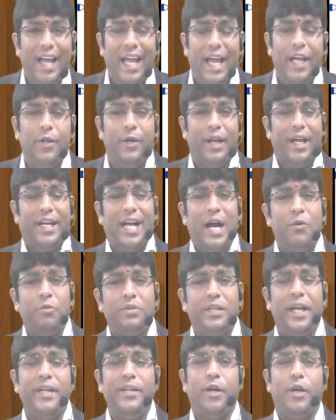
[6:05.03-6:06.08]
In your
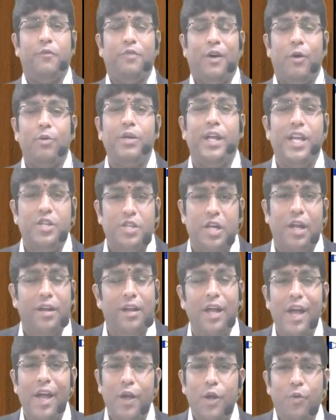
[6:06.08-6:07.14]
accounting, in your foundation,
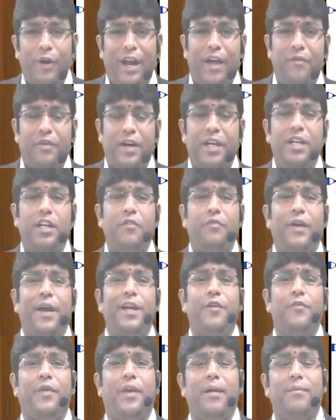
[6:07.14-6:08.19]
you would have heard
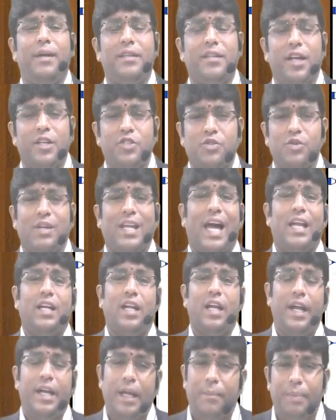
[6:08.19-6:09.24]
different methods to
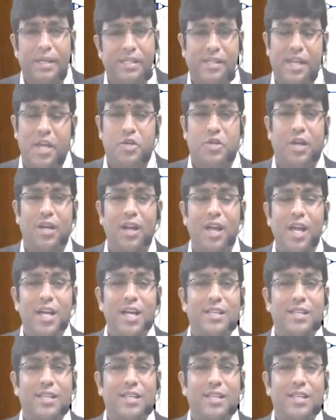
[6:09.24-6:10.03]
calculate depreciation.